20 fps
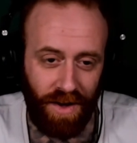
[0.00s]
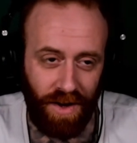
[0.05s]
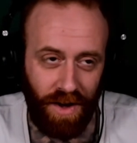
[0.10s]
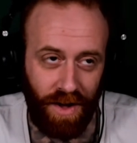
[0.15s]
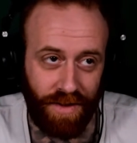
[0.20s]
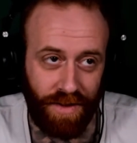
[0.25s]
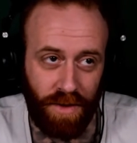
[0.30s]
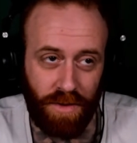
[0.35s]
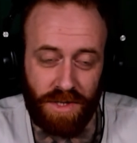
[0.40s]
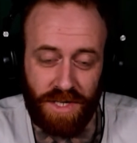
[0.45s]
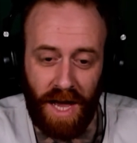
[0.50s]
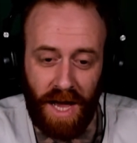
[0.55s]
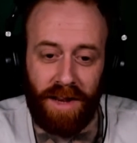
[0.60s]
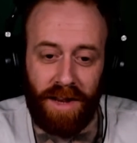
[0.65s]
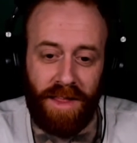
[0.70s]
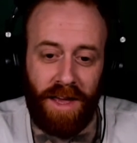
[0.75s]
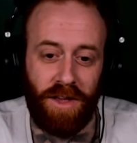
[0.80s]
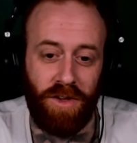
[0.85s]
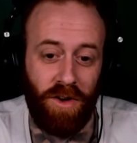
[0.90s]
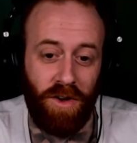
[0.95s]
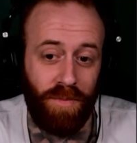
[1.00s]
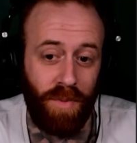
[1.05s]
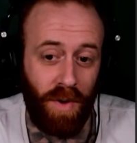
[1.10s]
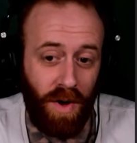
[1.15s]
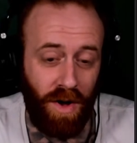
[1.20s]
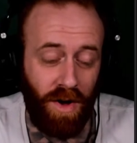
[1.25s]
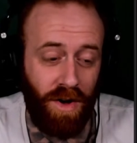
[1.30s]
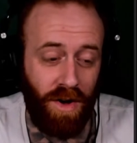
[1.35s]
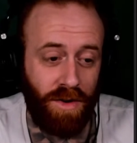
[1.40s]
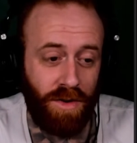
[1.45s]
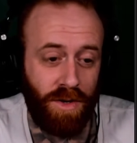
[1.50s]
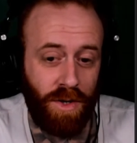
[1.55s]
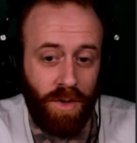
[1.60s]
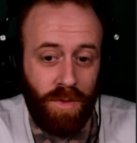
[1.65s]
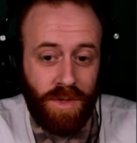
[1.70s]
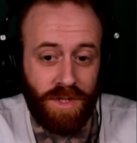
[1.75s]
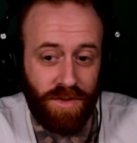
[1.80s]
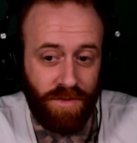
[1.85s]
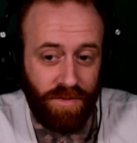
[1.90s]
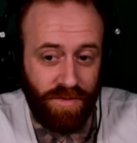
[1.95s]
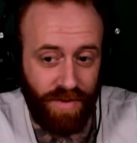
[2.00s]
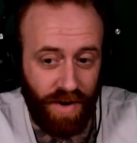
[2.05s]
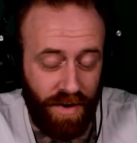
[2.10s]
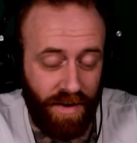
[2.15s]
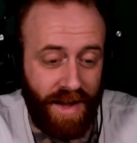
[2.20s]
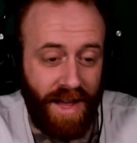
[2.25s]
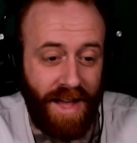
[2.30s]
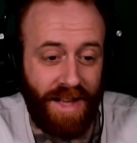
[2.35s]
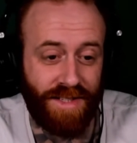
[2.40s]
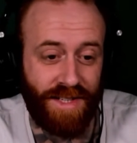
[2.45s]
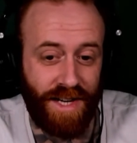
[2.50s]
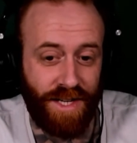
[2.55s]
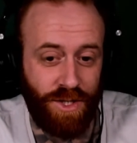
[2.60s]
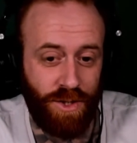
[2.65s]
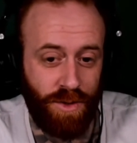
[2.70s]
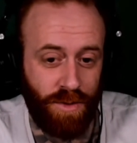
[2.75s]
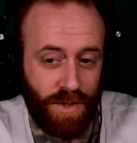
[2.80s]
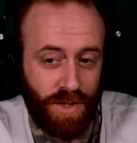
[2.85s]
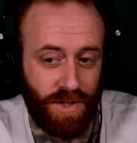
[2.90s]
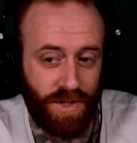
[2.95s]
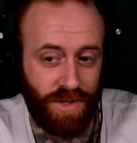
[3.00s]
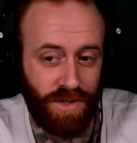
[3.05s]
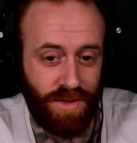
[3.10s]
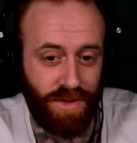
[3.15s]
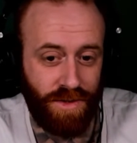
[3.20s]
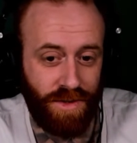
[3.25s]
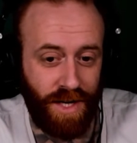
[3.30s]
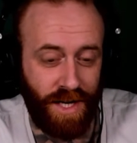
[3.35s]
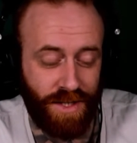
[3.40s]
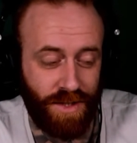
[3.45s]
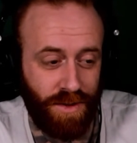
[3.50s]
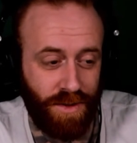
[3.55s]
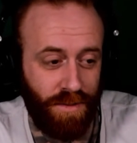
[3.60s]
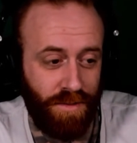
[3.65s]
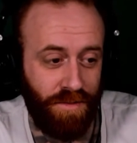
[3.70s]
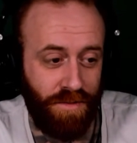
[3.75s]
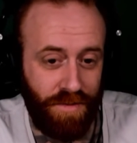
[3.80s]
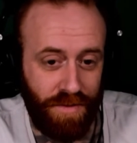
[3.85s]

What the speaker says: On the other side of that, you have Paul, who is very anti-Jewish custom,